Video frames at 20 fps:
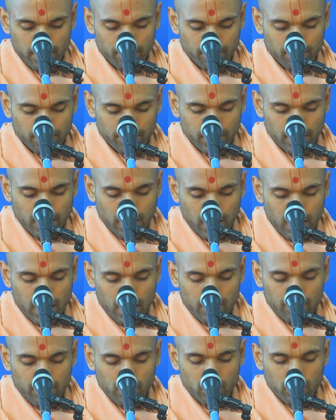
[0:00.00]
If you let
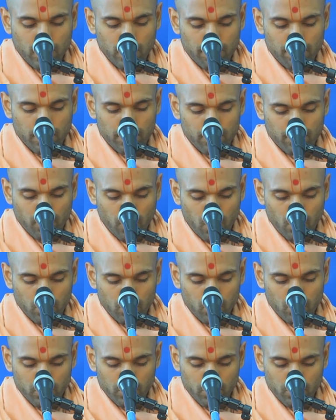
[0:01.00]
me follow you,
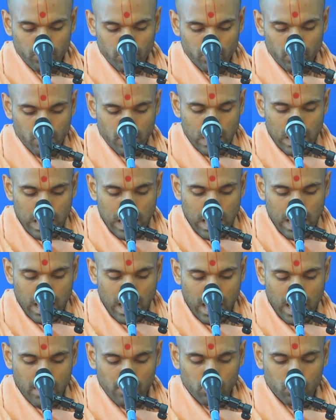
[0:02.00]
I will
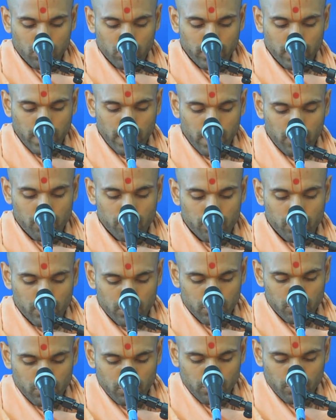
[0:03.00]
care for you.
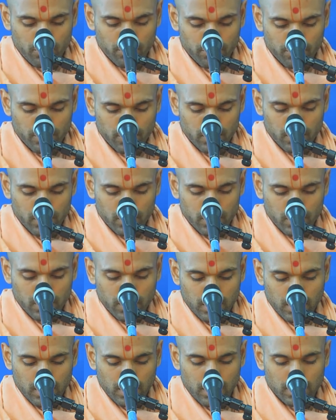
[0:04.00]
It's
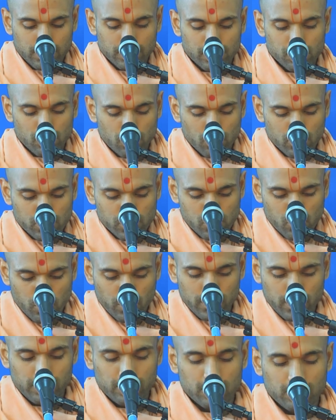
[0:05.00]
your choice.
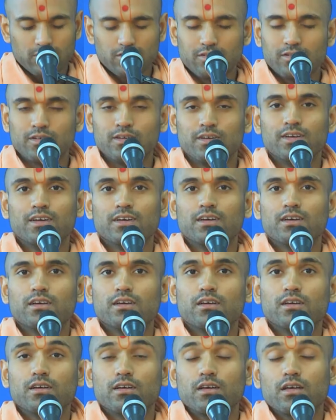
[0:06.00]

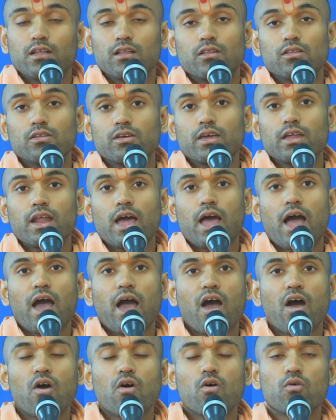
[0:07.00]
Look at how
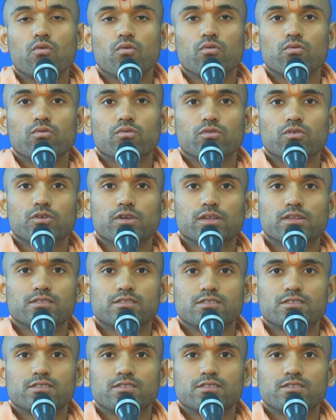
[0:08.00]
you can say,